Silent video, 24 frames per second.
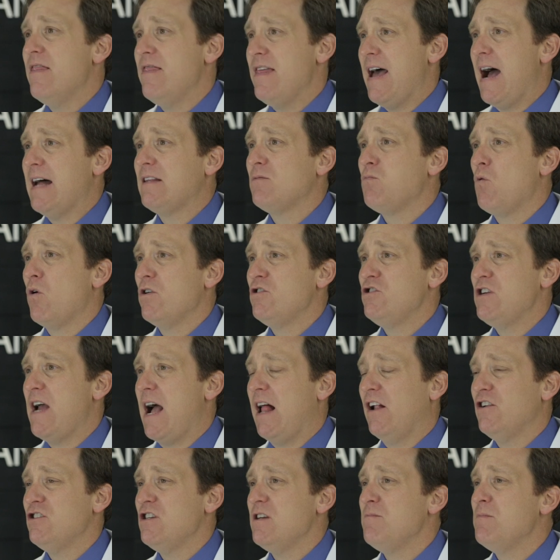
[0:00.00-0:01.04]
that's more
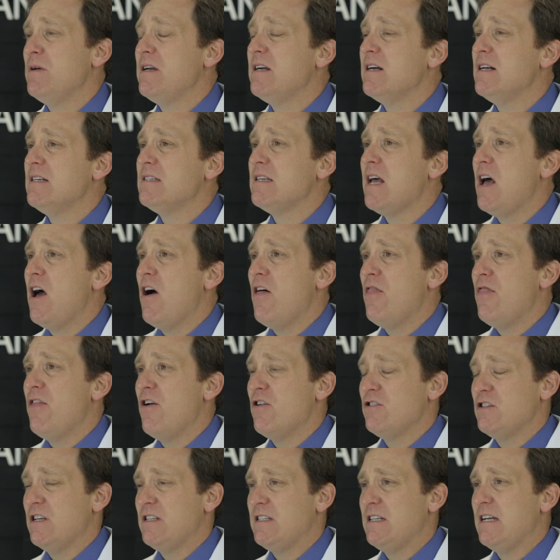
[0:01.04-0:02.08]
challenging because
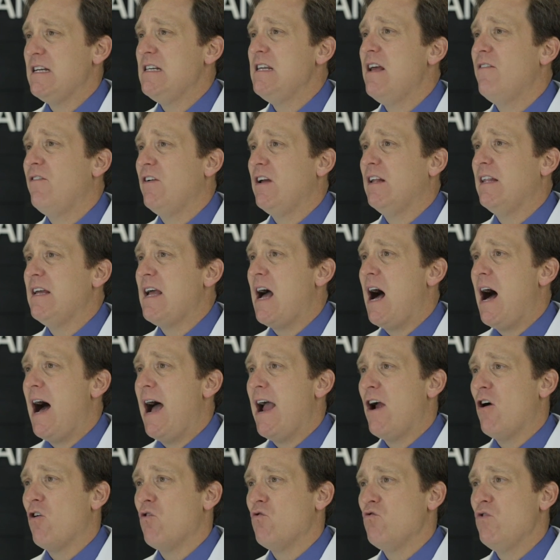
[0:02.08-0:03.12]
there's a significantly
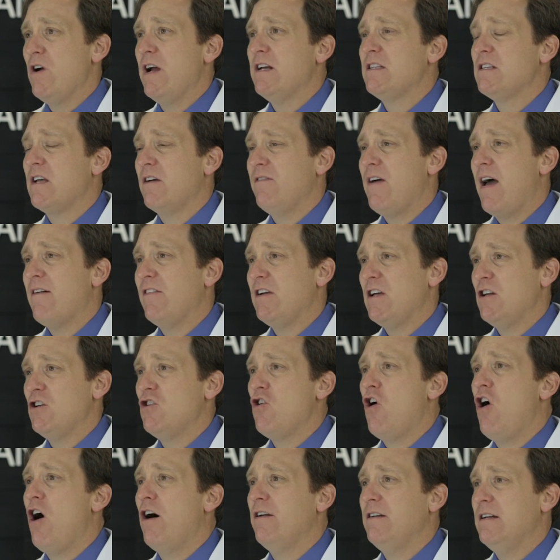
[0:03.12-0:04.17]
higher risk of having
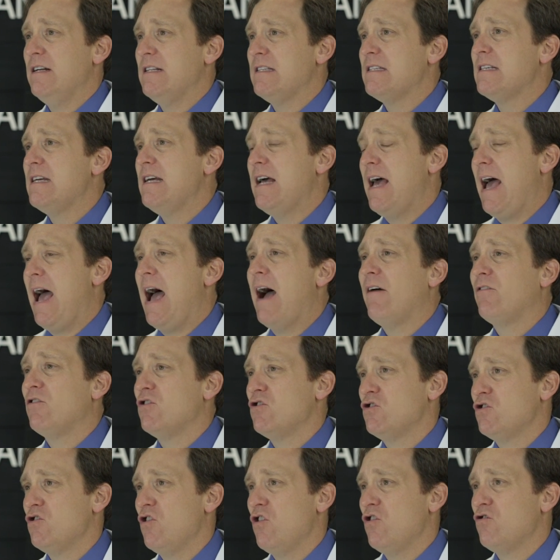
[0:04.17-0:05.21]
incontinence after
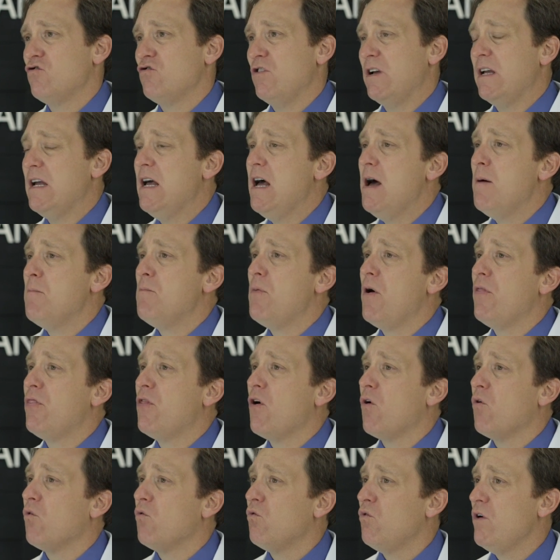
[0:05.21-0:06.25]
surgery. But
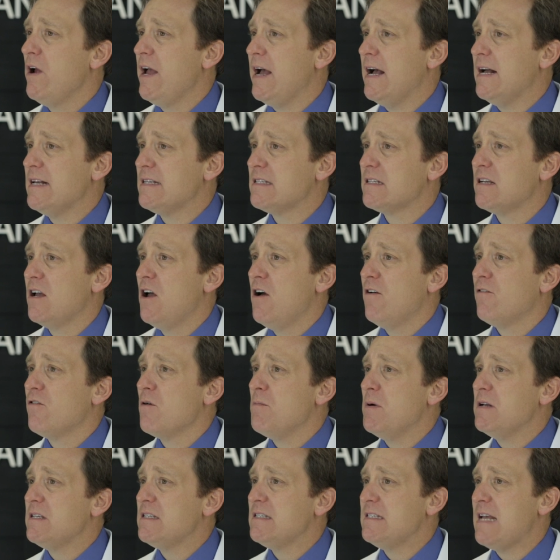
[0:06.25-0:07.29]
the risk
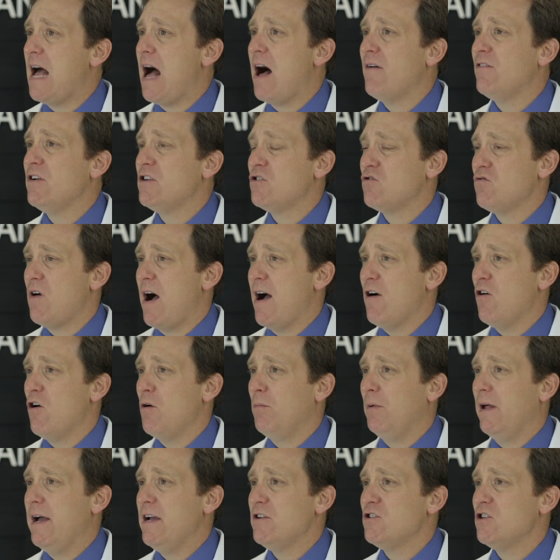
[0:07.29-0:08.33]
from a salvage
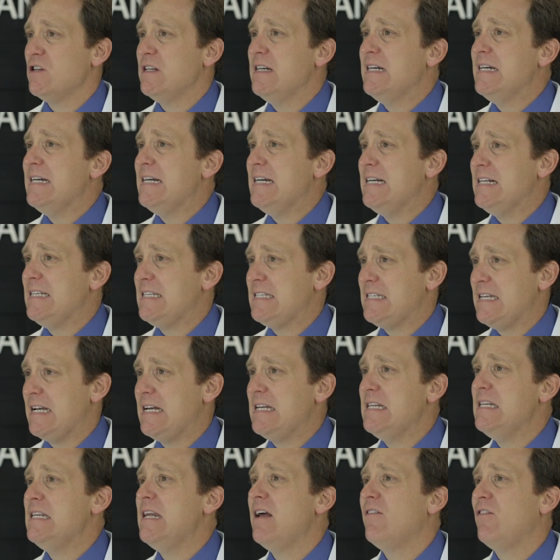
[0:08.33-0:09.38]
cryoablation is
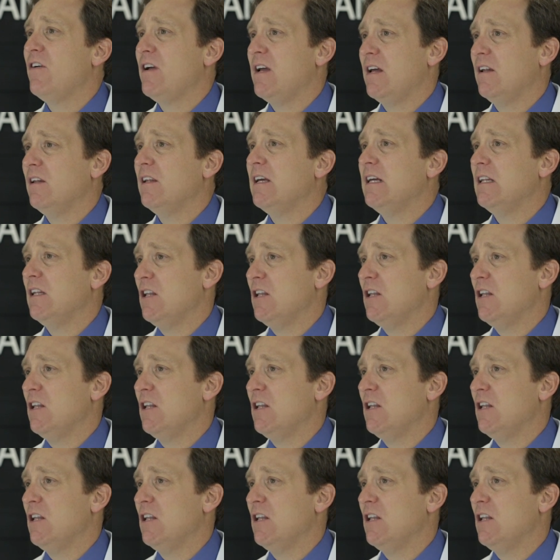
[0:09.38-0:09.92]
significantly